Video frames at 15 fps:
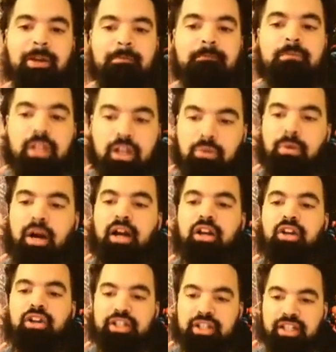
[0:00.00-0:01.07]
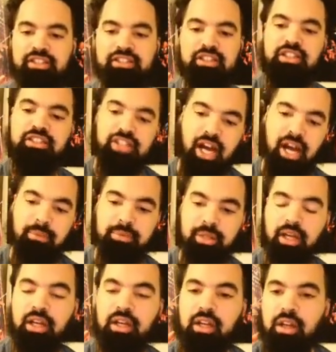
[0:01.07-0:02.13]
Killmonger gets the job
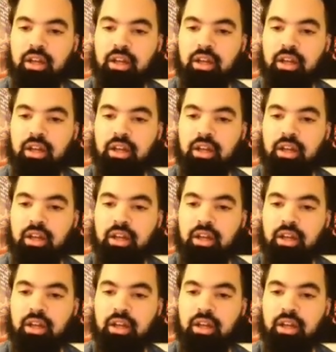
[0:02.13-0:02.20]
done.